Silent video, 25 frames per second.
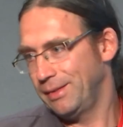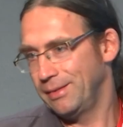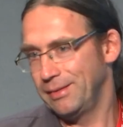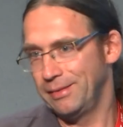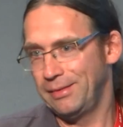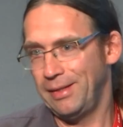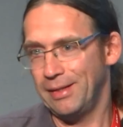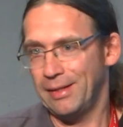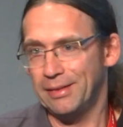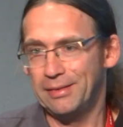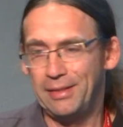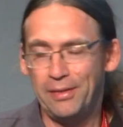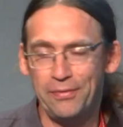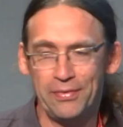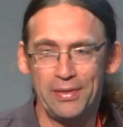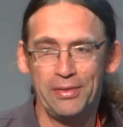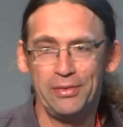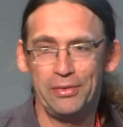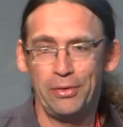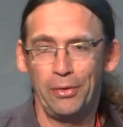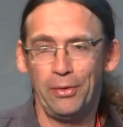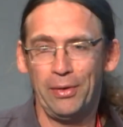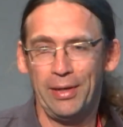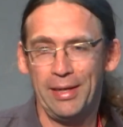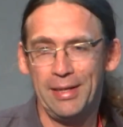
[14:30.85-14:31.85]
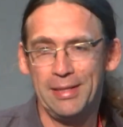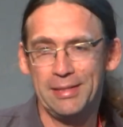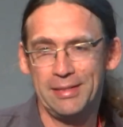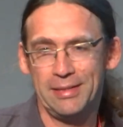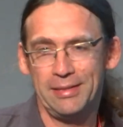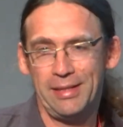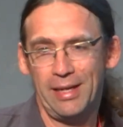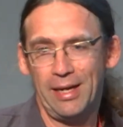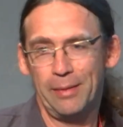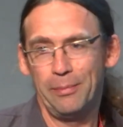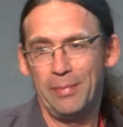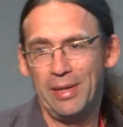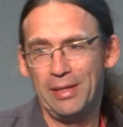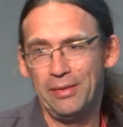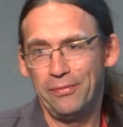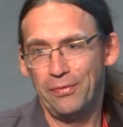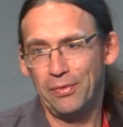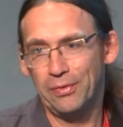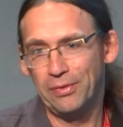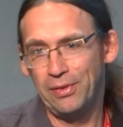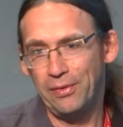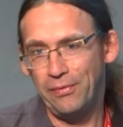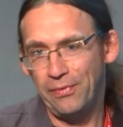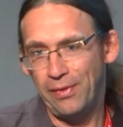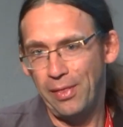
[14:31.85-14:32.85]
there are different tokens that are meant for
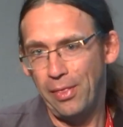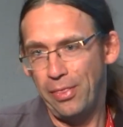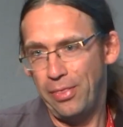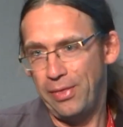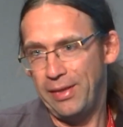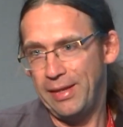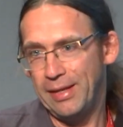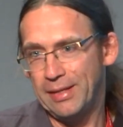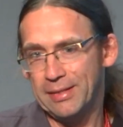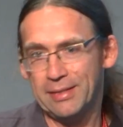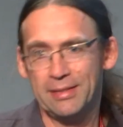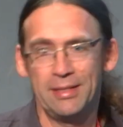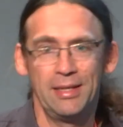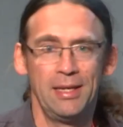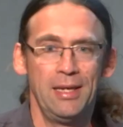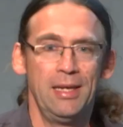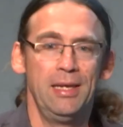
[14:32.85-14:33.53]
different things.